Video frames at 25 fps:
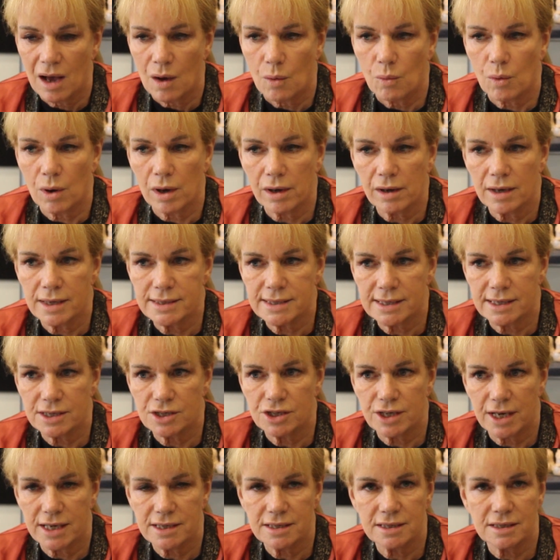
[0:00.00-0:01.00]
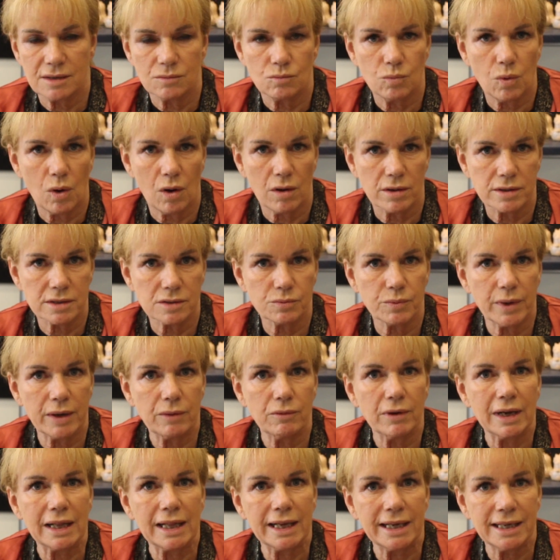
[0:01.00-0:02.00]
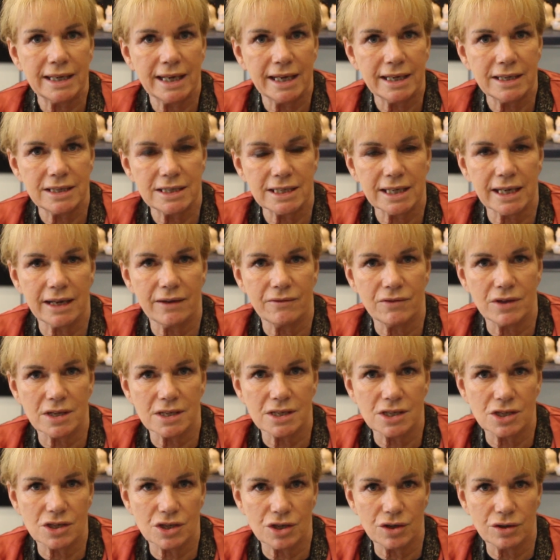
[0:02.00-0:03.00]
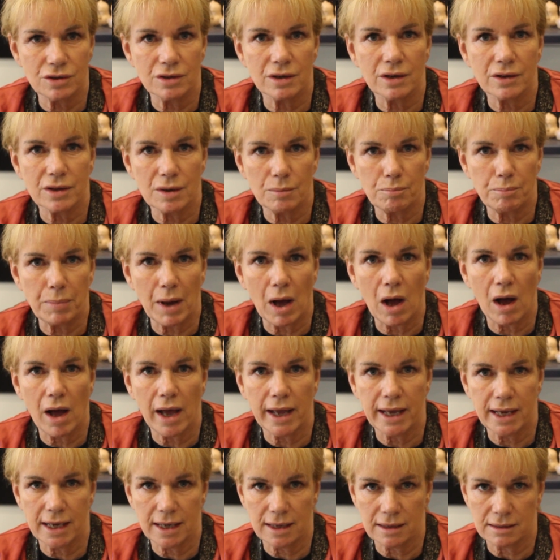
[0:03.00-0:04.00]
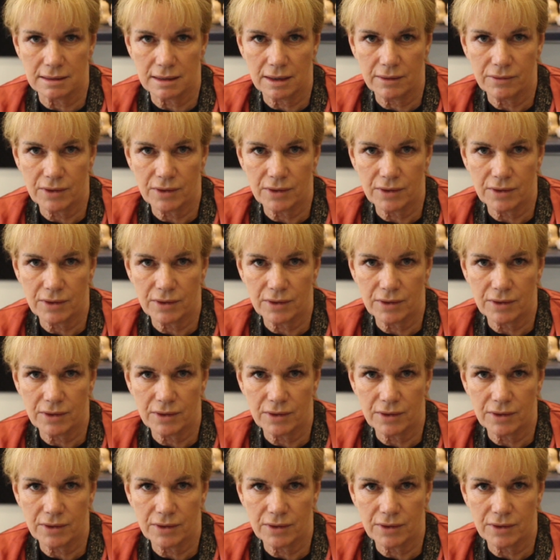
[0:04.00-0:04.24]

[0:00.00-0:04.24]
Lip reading: what I suggested was we really need to give the student the buy-in.